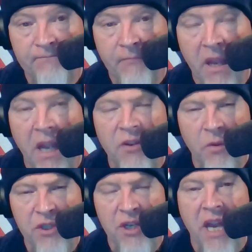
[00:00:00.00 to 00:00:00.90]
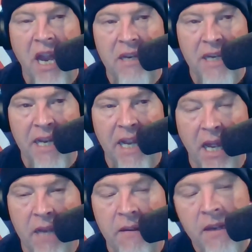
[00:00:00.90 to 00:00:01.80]
and do what you can to get
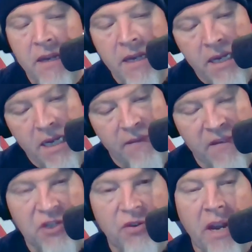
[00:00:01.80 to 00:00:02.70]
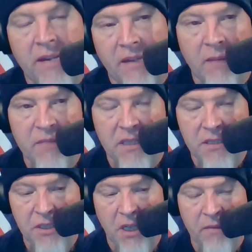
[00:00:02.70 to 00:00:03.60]
ahead in these trying times, ladies
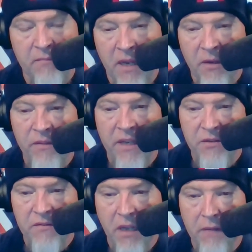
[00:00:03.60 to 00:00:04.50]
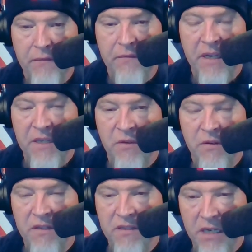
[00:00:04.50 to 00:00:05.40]
and gentlemen. I know things are tough. Things are
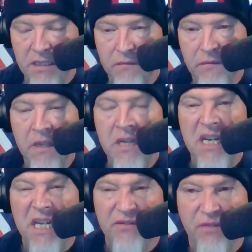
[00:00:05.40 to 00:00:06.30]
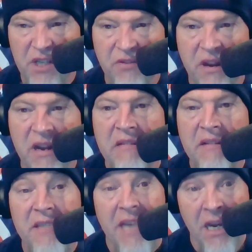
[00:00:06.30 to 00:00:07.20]
indecisive. It's frustrating.
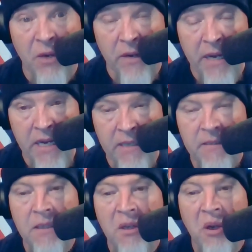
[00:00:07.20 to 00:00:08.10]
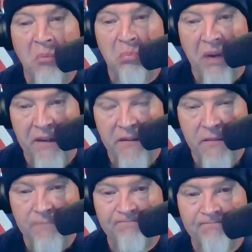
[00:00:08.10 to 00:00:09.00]
It's angry. But
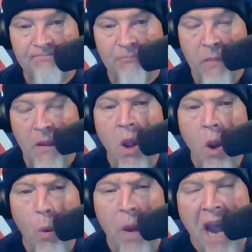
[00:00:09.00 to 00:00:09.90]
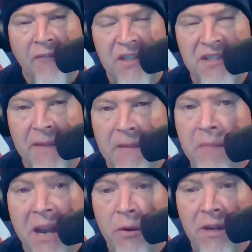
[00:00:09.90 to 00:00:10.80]
we have to set the
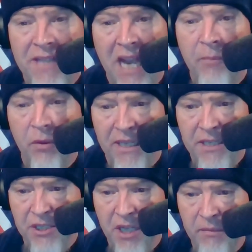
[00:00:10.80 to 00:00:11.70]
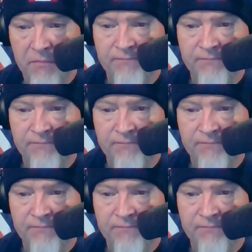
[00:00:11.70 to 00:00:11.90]
better example, ladies and gentlemen.